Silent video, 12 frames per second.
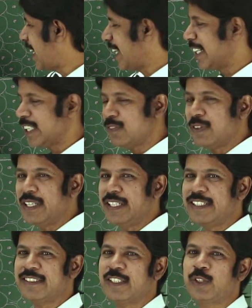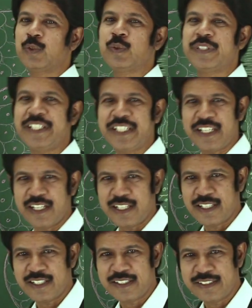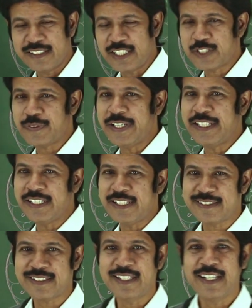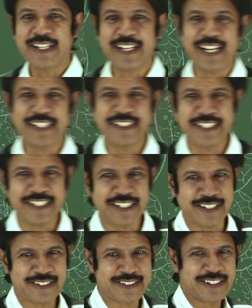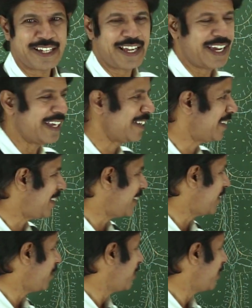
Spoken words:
connect what it is the 2 theca. That's why it is dithecous anther.